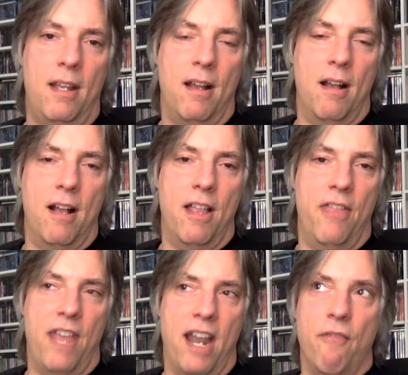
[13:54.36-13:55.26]
uh,
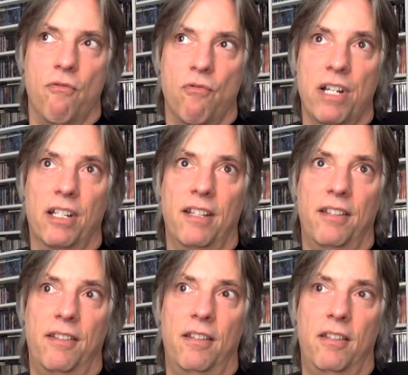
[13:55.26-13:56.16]
that I've really
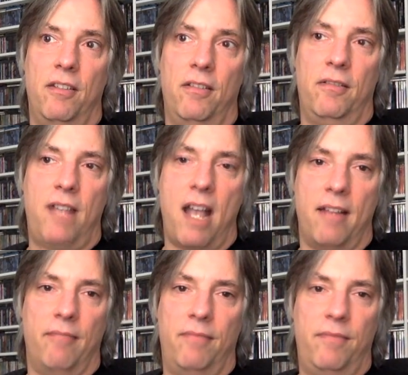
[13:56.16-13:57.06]
kind
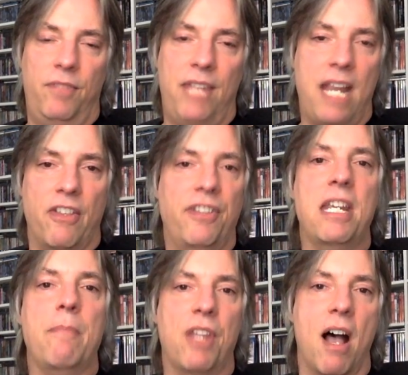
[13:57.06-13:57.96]
of taken the
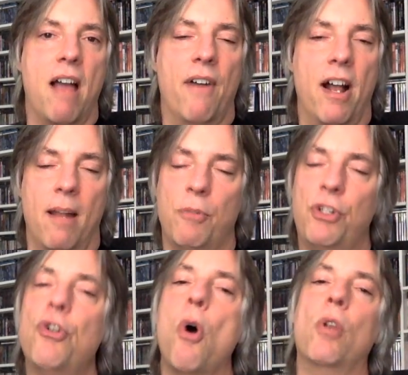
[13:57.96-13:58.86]
deep dive on, and I'm
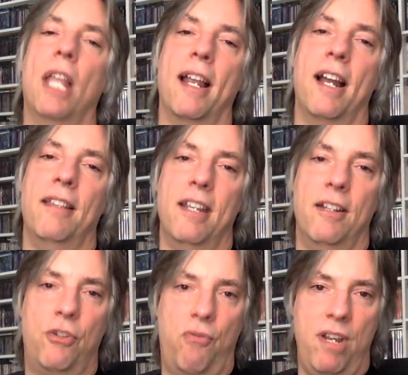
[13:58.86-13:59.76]
so glad I
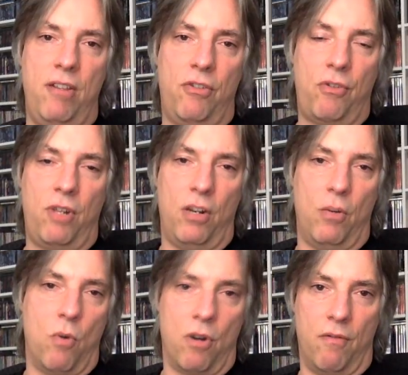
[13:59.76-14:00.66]
did, is Creedence
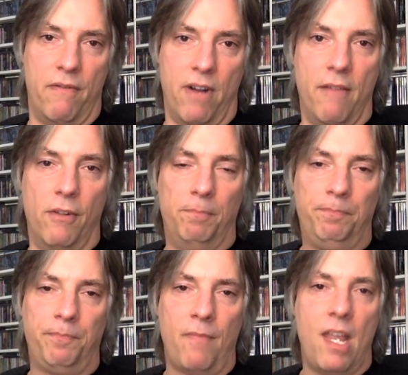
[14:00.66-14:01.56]
Clearwater Revival.
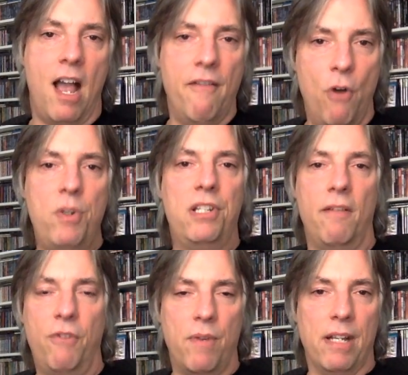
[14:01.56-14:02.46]
I've always
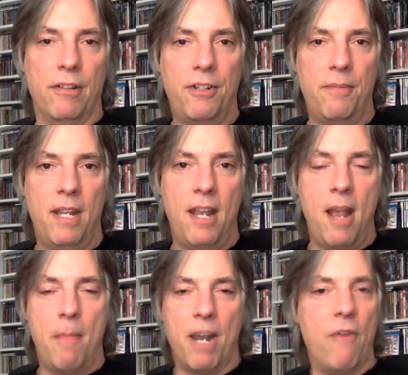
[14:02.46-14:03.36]
loved Creedence,
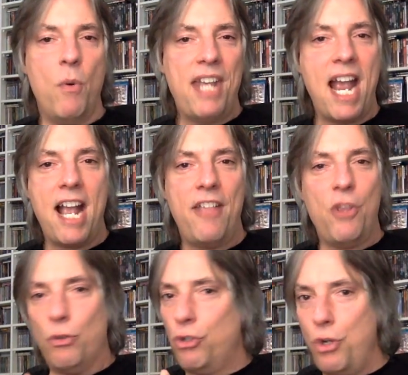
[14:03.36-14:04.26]
but I've always had
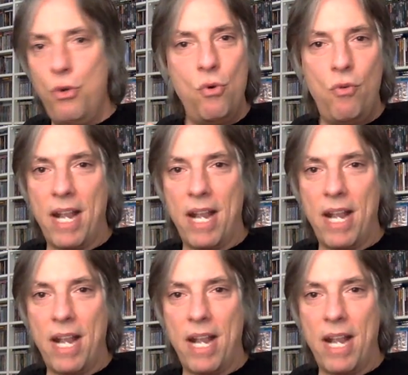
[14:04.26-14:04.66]
those two